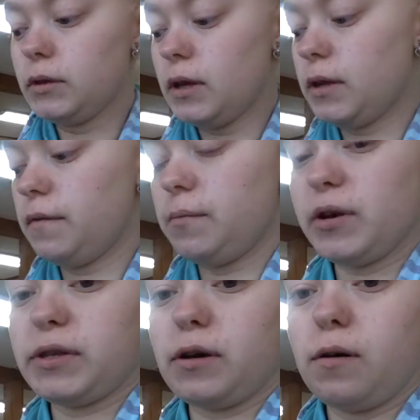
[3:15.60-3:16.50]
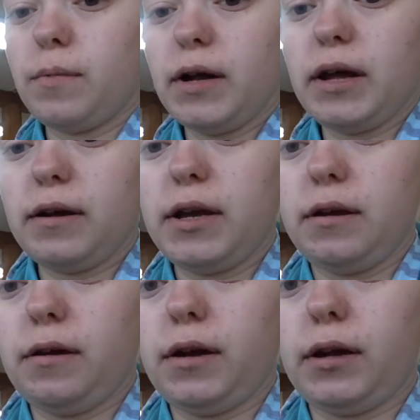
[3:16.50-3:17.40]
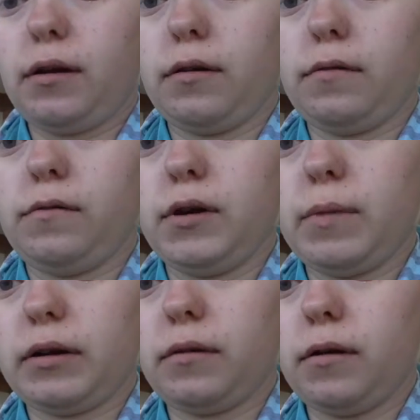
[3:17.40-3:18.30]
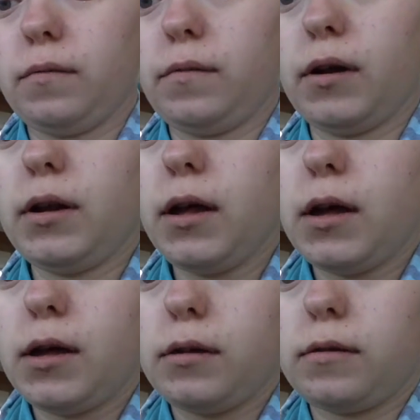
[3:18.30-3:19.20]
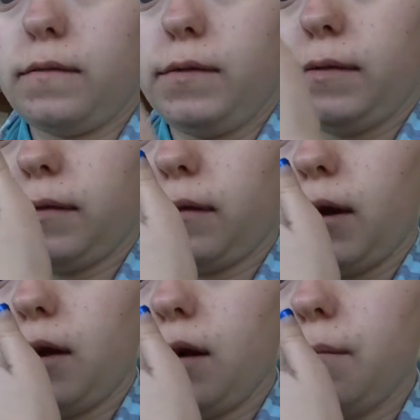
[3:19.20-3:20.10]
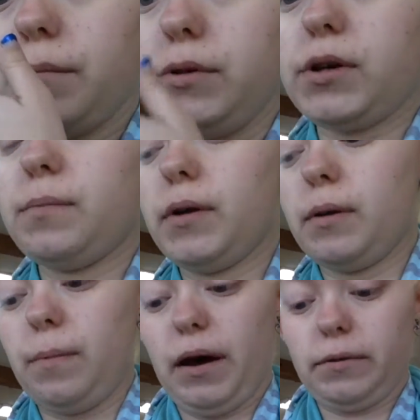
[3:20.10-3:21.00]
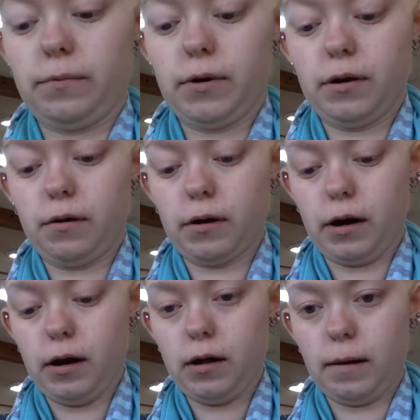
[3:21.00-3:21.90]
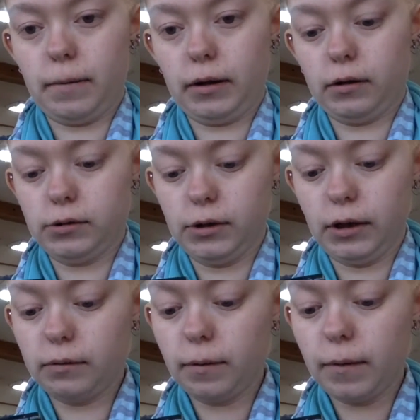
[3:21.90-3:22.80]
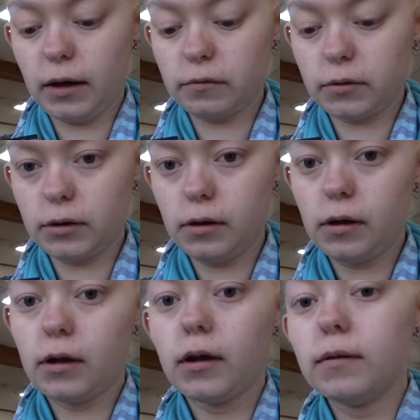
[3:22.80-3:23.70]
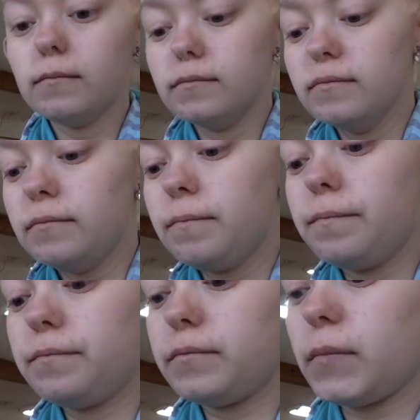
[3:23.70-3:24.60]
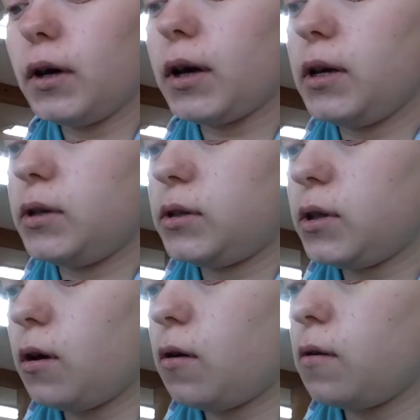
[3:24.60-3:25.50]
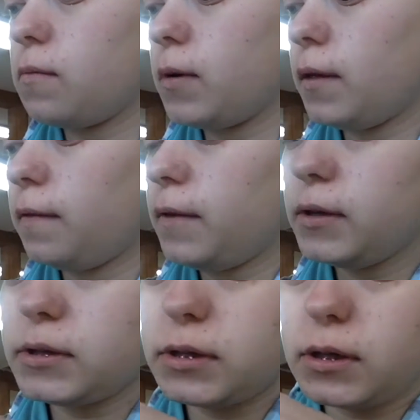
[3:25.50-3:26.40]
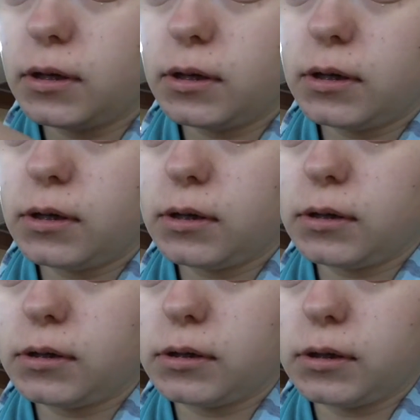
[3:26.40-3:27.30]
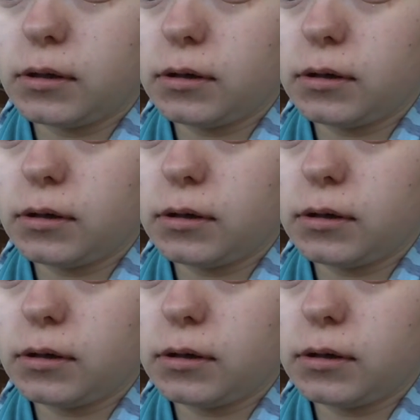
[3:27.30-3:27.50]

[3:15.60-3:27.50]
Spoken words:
then if you press the home button down here, it goes straight back to the home screen. So if you slide up, you can put a password in or not. I'm not gonna show you guys my password. Okay, so this is